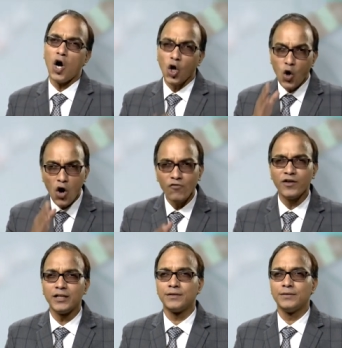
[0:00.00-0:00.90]
along
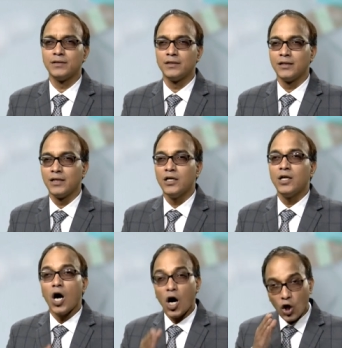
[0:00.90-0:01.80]
with
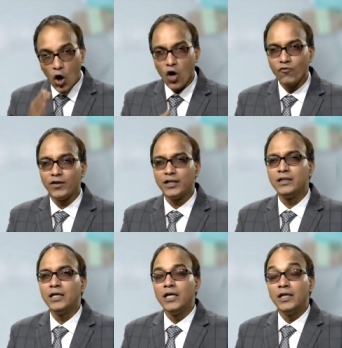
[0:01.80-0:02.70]
along with
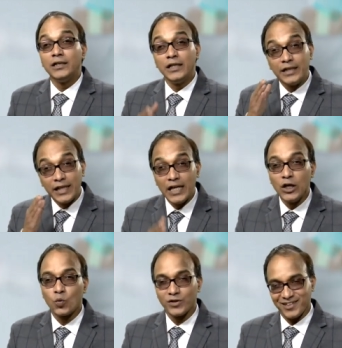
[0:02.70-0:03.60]
the
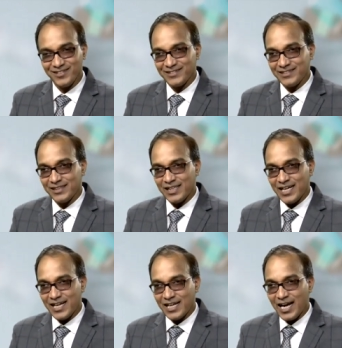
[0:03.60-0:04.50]
daily quizzes
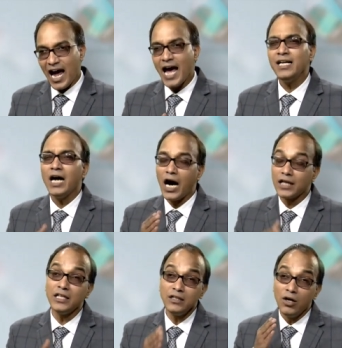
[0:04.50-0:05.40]
and
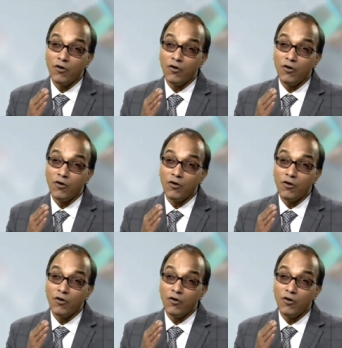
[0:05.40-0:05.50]
other